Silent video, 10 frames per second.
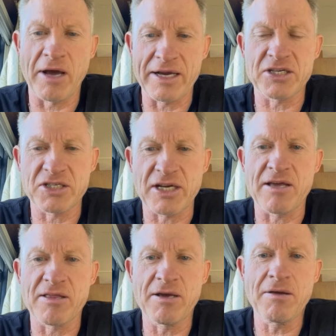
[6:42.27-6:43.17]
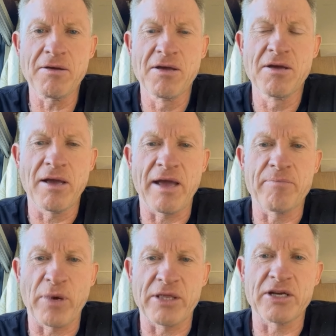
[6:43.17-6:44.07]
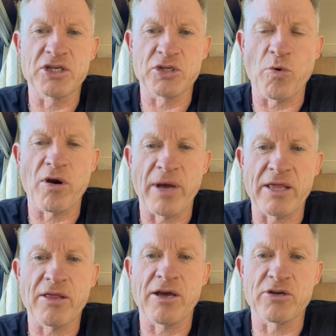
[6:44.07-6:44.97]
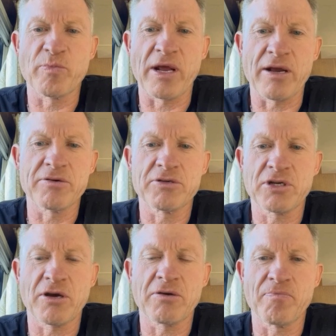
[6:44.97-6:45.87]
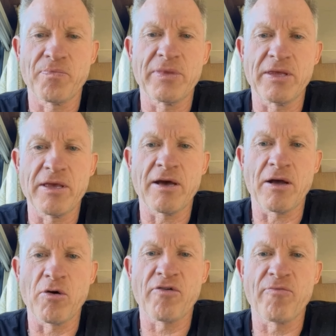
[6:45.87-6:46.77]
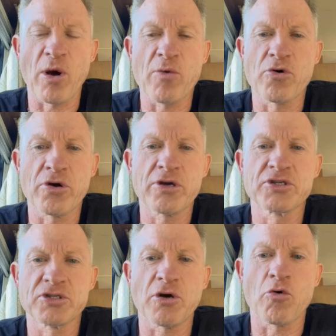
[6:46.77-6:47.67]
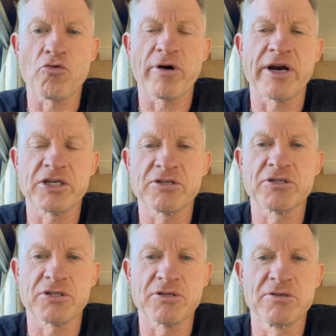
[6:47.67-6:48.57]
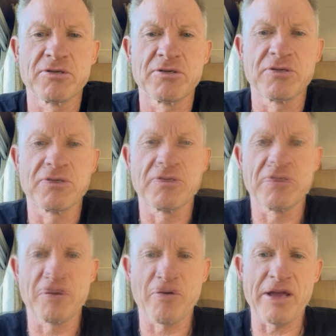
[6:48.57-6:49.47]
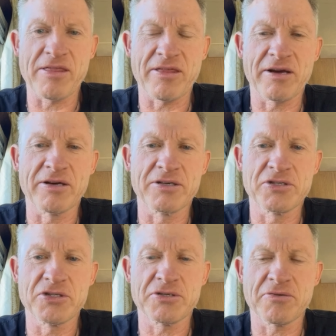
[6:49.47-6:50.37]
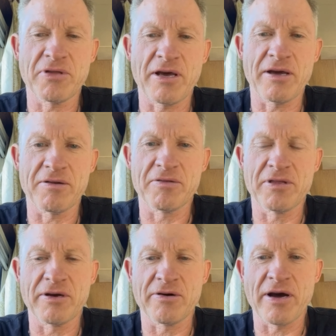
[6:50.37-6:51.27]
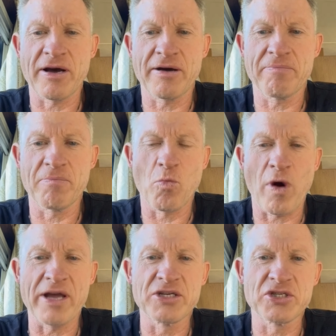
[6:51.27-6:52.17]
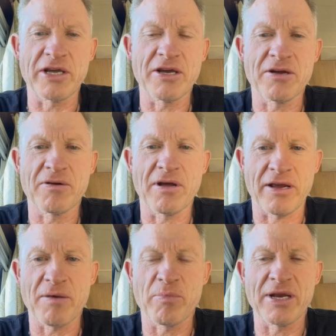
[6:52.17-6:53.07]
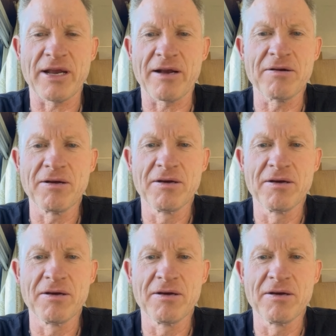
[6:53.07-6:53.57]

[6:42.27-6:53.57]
to stay there, but they just want to make the house better. So yeah, a lot of my work is alterations. The great thing is that there are ways that it can be done.